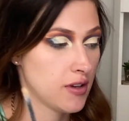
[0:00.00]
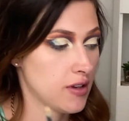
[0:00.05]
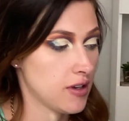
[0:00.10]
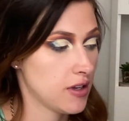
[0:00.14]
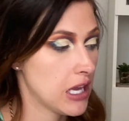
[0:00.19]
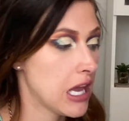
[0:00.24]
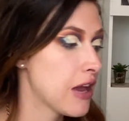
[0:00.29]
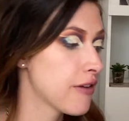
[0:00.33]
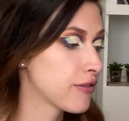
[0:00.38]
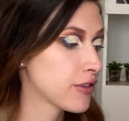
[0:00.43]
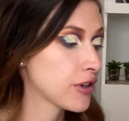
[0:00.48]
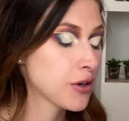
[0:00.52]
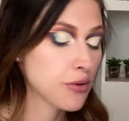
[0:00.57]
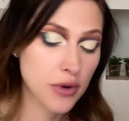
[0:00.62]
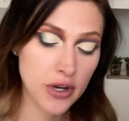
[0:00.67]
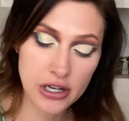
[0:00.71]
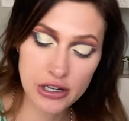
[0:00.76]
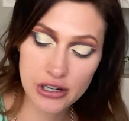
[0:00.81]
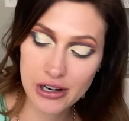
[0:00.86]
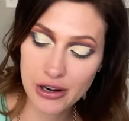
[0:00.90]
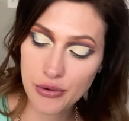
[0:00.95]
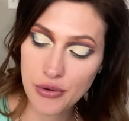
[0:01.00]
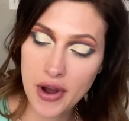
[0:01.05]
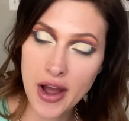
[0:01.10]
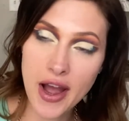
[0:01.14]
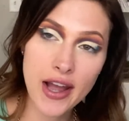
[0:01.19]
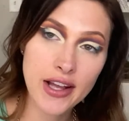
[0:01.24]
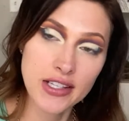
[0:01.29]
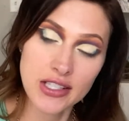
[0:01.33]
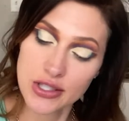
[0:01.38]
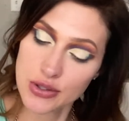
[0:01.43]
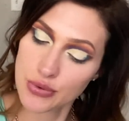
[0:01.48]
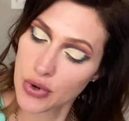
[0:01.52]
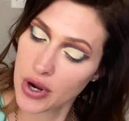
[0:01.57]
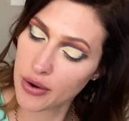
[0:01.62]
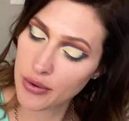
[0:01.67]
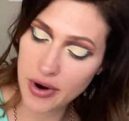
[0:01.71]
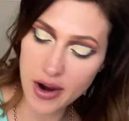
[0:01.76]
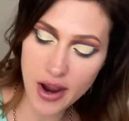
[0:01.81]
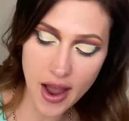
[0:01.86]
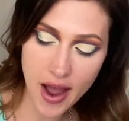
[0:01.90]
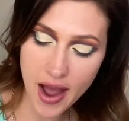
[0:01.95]
If you're wondering why, it's where we're
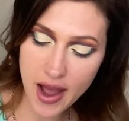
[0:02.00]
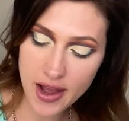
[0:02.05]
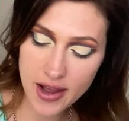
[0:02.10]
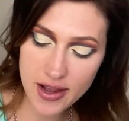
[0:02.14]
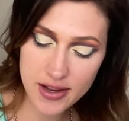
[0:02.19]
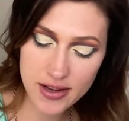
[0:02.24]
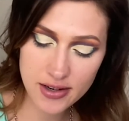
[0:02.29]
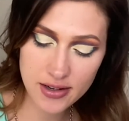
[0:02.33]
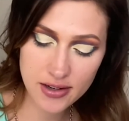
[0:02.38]
at.